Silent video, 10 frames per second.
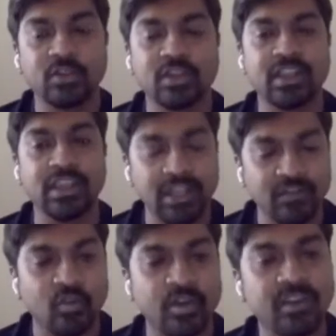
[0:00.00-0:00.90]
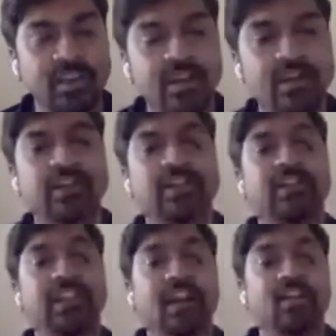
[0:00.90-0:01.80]
The key info is here.
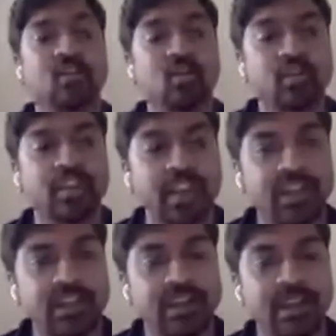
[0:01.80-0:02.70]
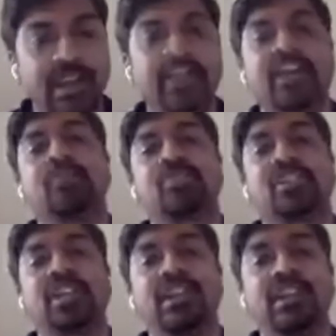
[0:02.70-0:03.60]
The associated
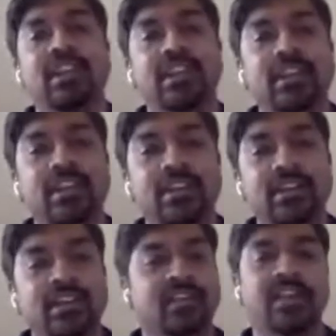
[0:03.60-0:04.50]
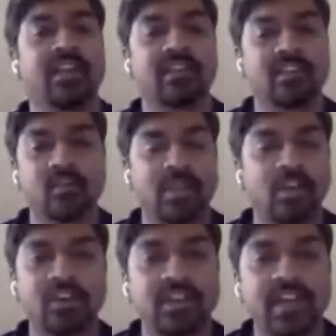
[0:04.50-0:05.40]
encryption key doesn't exist
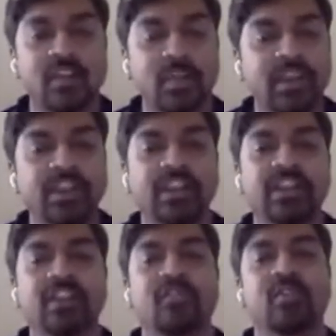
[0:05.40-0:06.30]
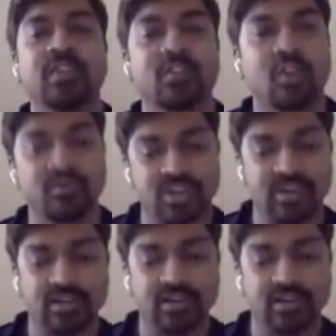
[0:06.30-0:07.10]
because it has been deleted from this object.